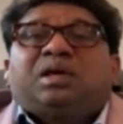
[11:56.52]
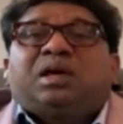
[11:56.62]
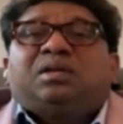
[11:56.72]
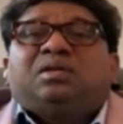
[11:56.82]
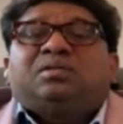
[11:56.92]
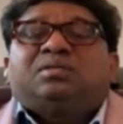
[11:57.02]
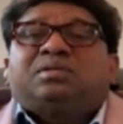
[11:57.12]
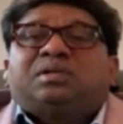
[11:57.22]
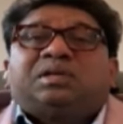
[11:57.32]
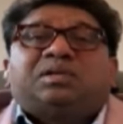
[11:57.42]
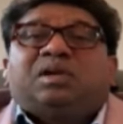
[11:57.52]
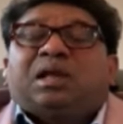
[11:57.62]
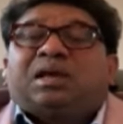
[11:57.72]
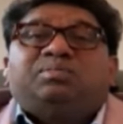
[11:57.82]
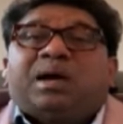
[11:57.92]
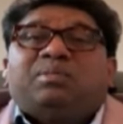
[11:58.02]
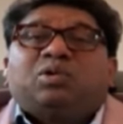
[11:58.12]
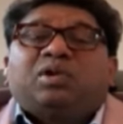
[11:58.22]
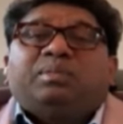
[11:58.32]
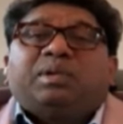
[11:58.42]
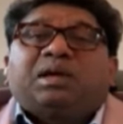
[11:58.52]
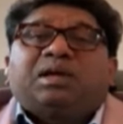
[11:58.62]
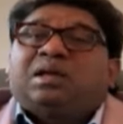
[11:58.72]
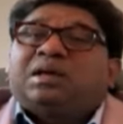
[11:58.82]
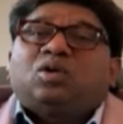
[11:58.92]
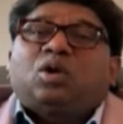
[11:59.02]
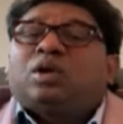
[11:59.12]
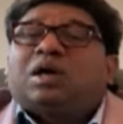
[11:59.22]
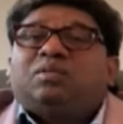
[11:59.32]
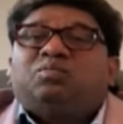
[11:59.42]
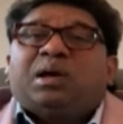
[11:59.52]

then it's like mammogram again, like not all